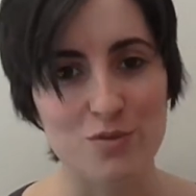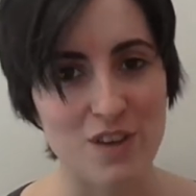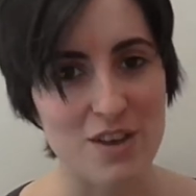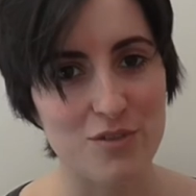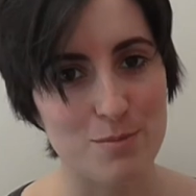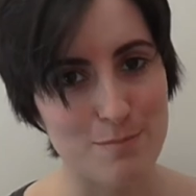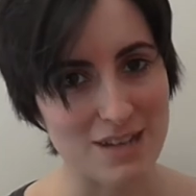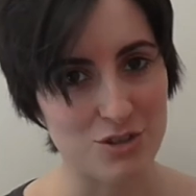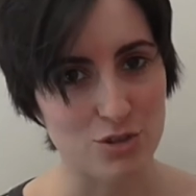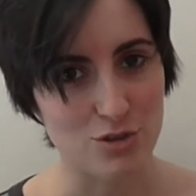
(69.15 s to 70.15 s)
favourite
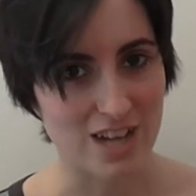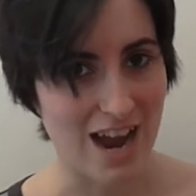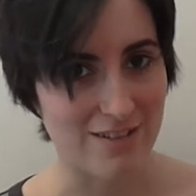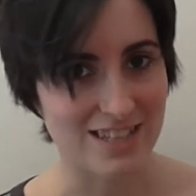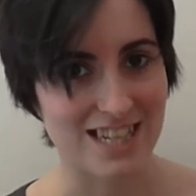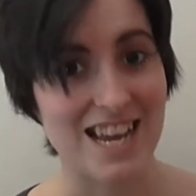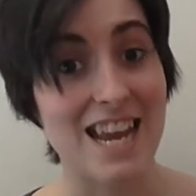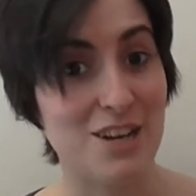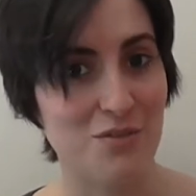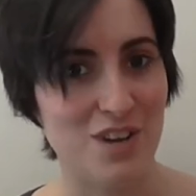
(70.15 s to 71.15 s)
mentor character
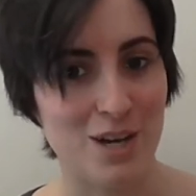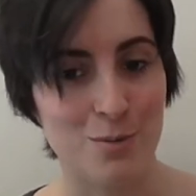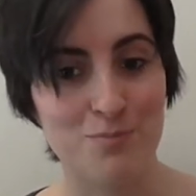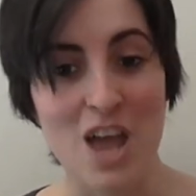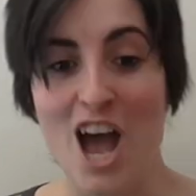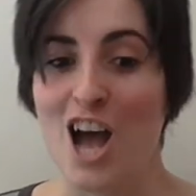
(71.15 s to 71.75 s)
in a film?